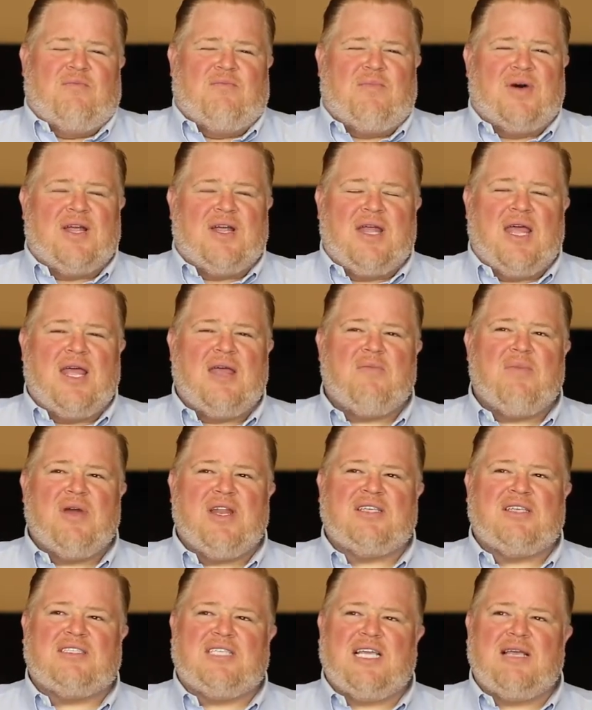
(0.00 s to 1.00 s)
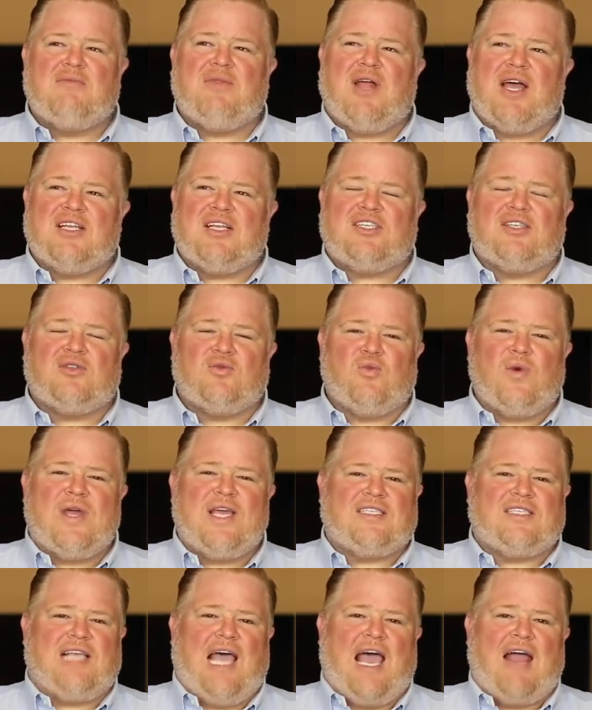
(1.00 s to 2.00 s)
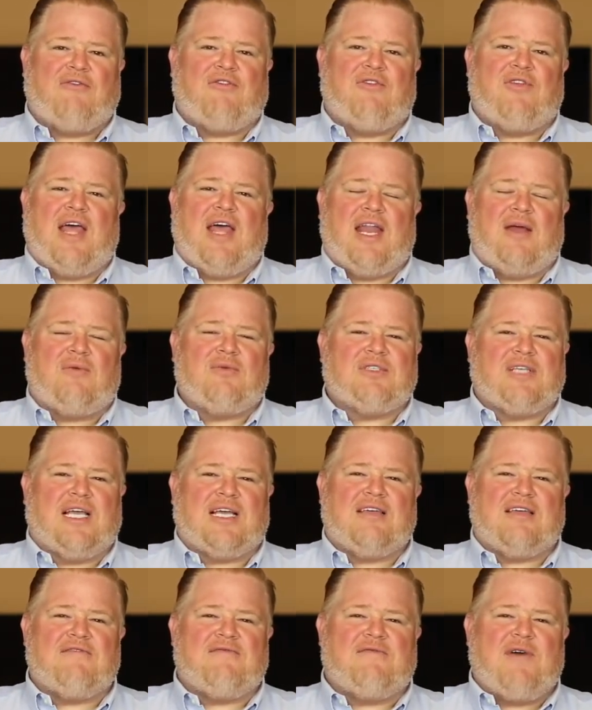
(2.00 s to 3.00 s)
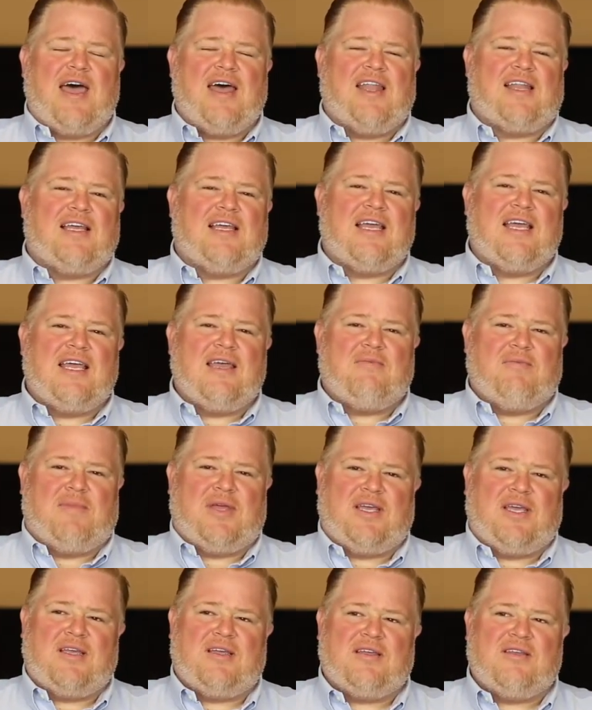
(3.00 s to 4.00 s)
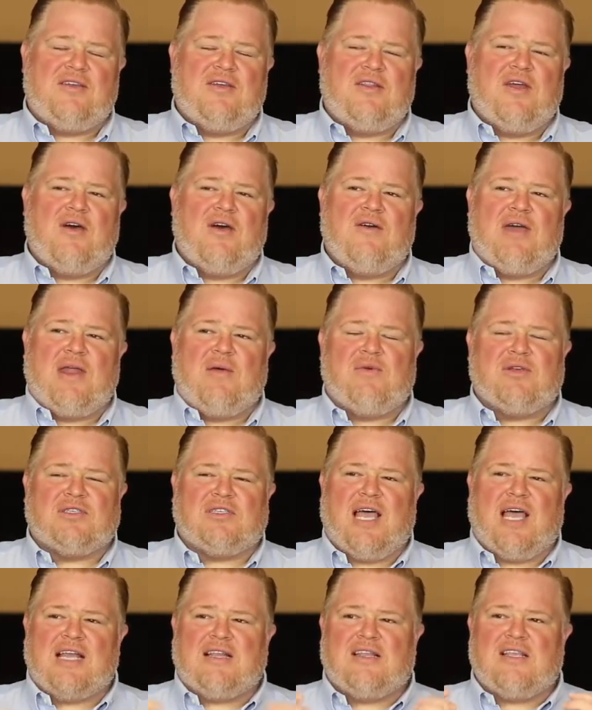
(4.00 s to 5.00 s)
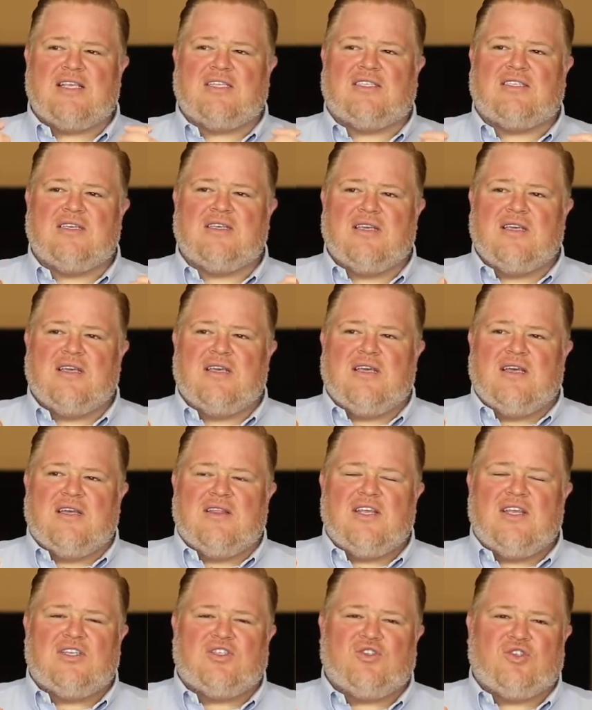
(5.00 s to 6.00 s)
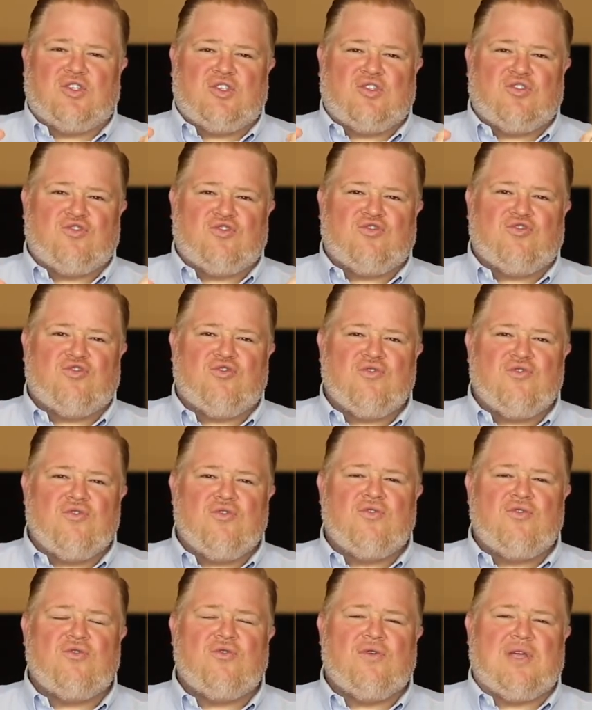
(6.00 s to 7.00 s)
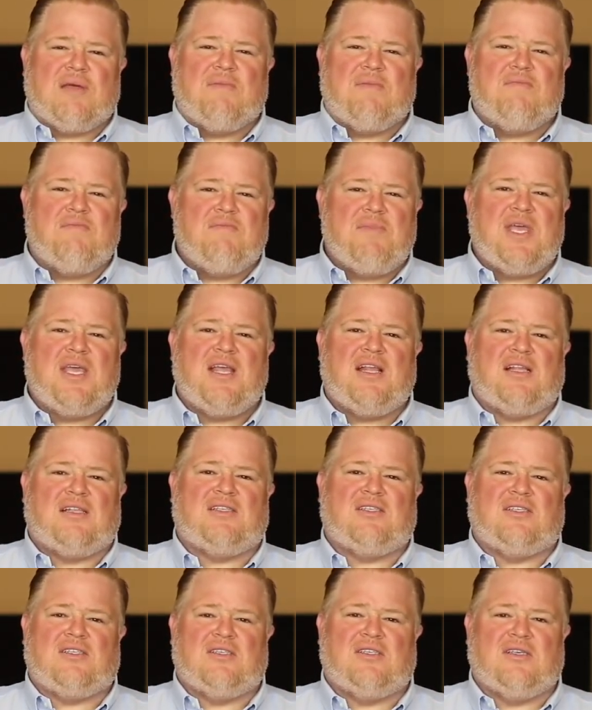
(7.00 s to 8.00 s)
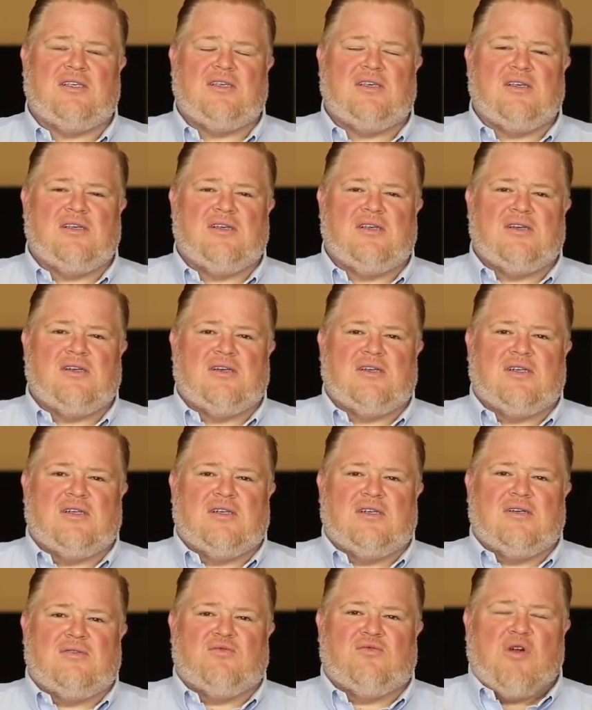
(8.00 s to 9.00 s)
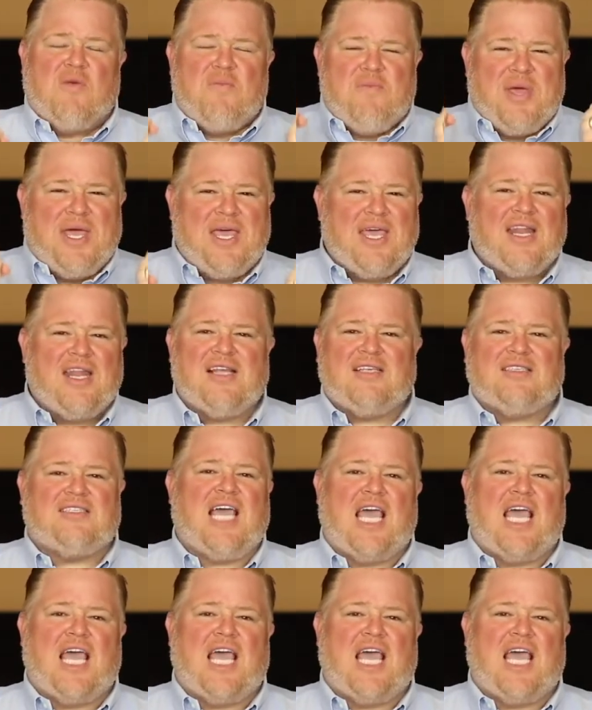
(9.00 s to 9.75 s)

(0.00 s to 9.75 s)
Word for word: But, but it seemed like just weeks after that, it was like it finally hit me, you know, and it was like this, this true, immense repentance